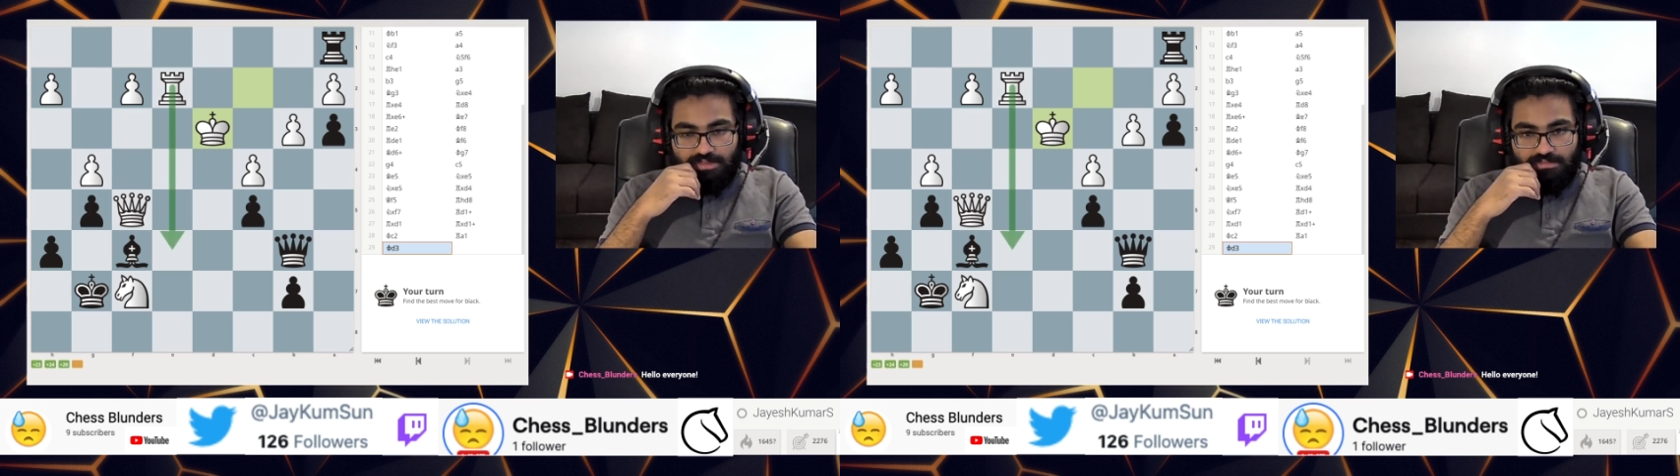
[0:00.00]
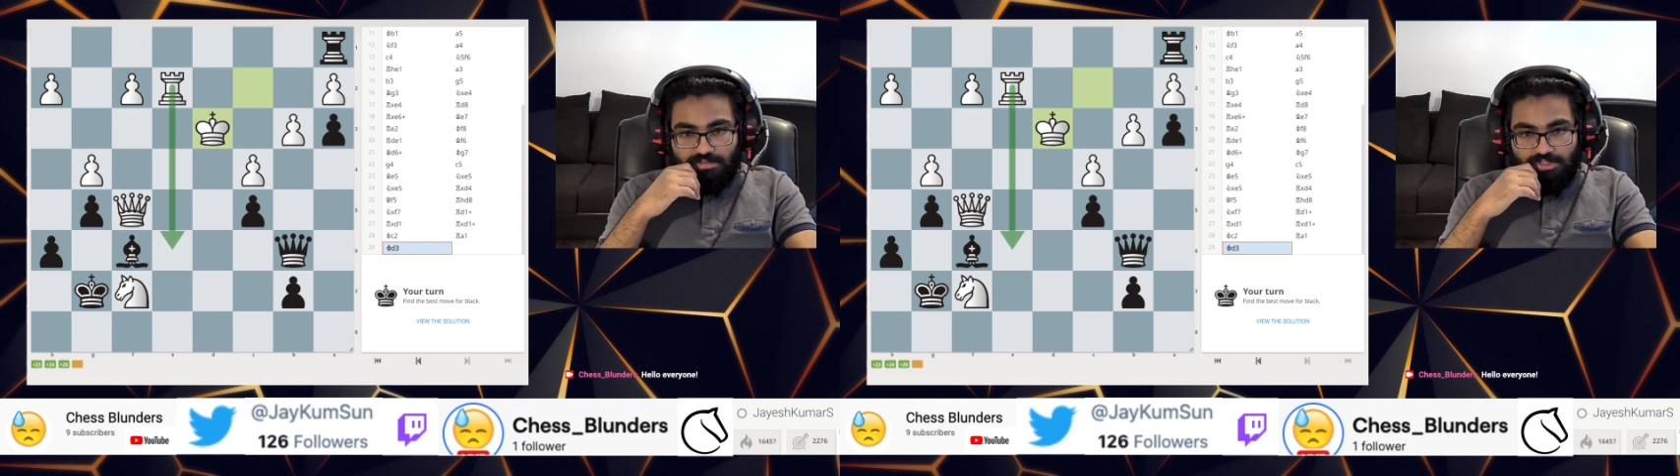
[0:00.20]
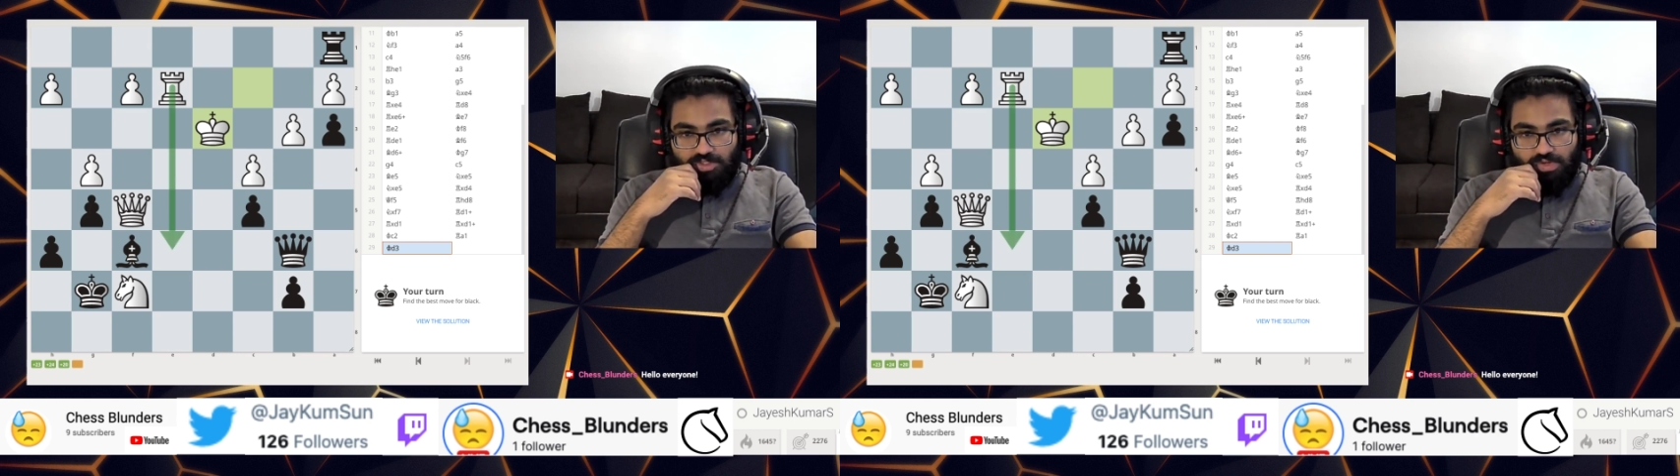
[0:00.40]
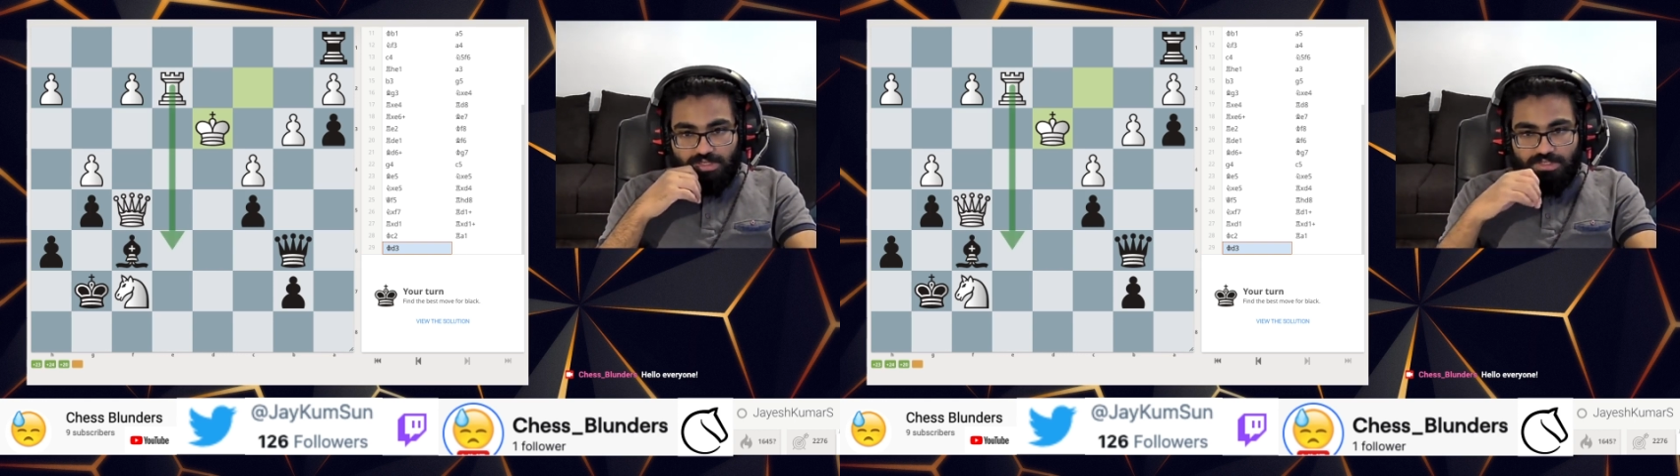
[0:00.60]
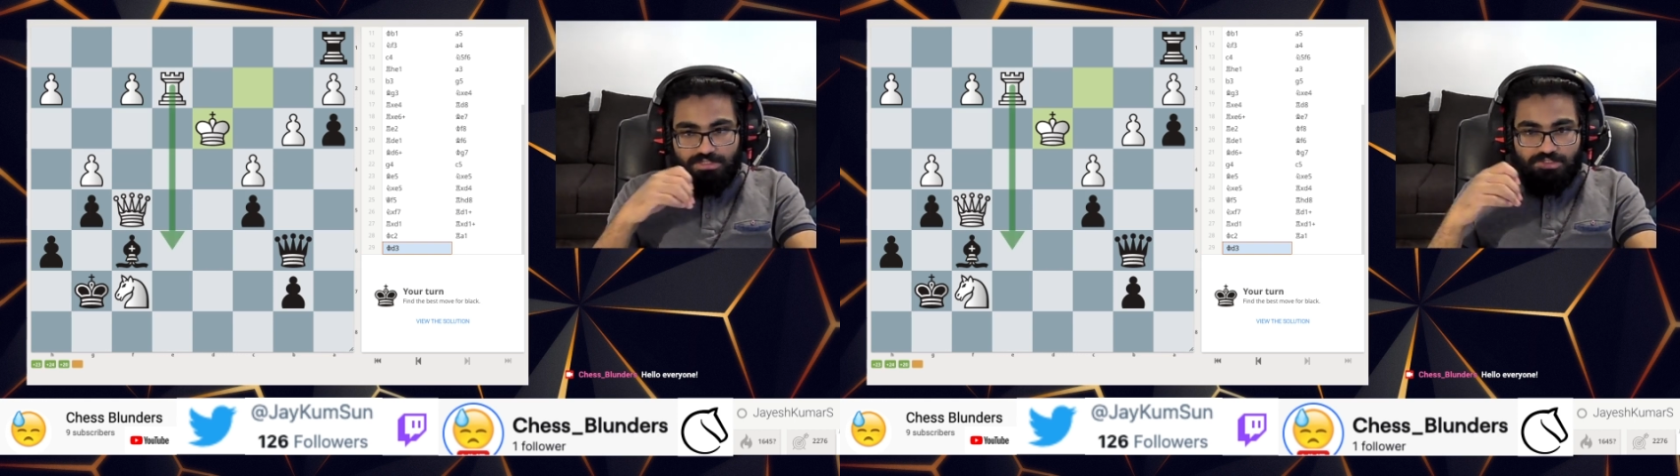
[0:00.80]
This
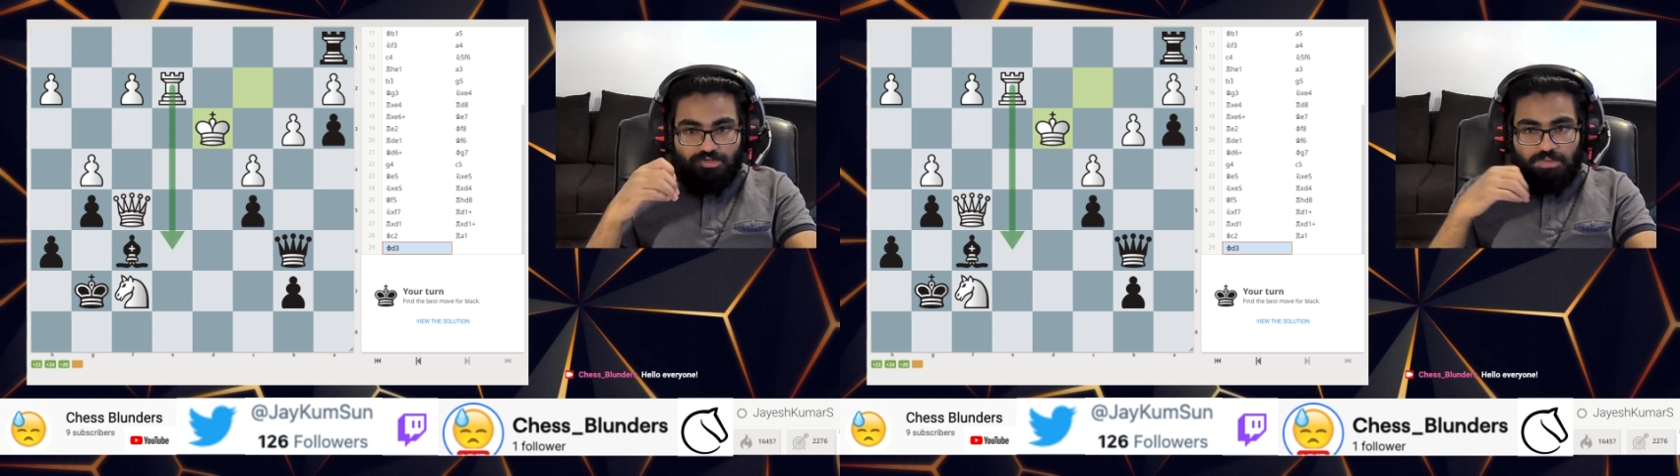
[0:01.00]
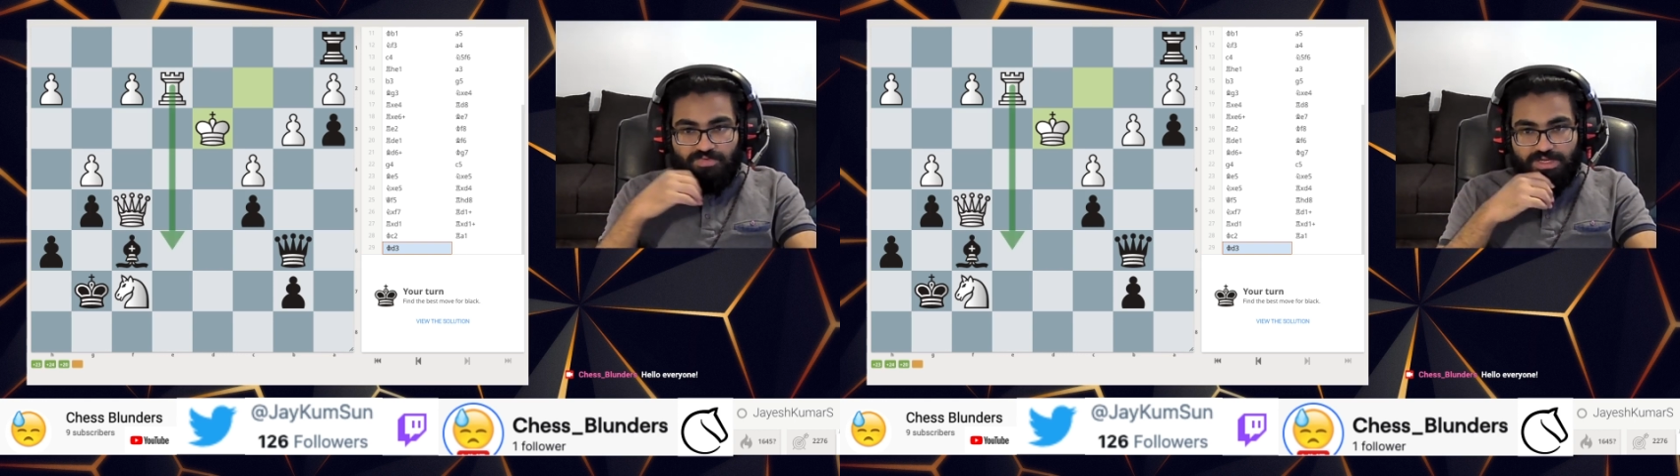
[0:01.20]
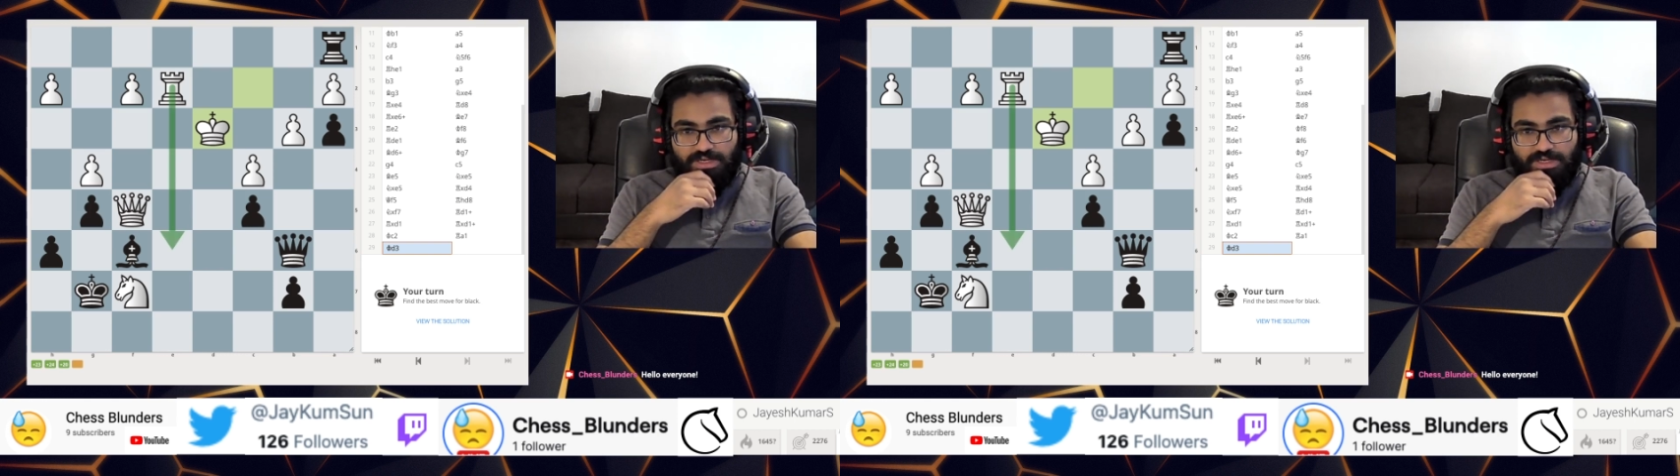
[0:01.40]
rookie is going to be very